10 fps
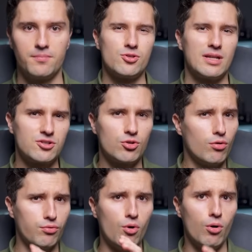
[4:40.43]
So let's go
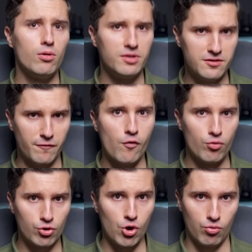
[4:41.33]
through all these
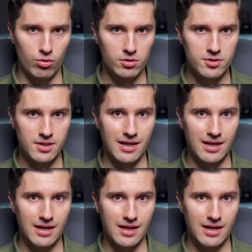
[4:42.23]
four goals,